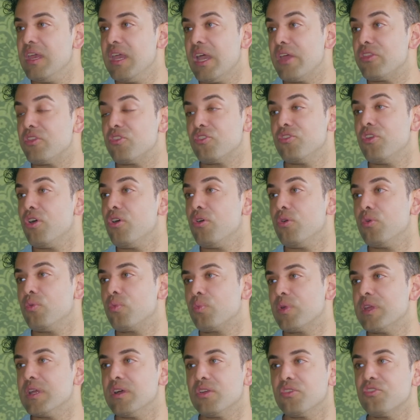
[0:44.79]
and there's no
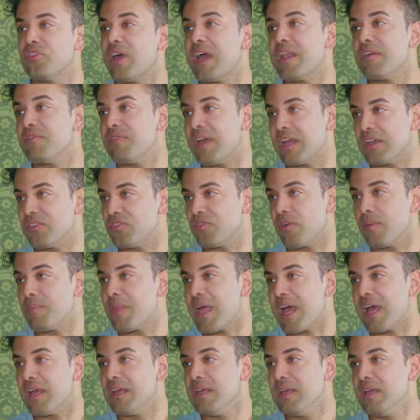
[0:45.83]
real side effects from
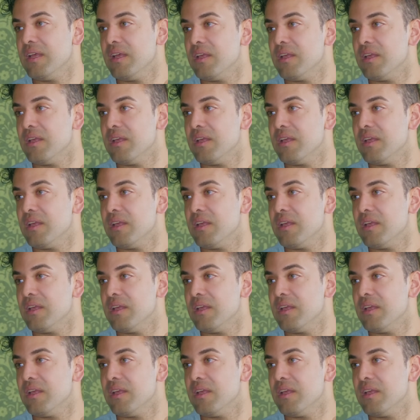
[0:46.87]
that.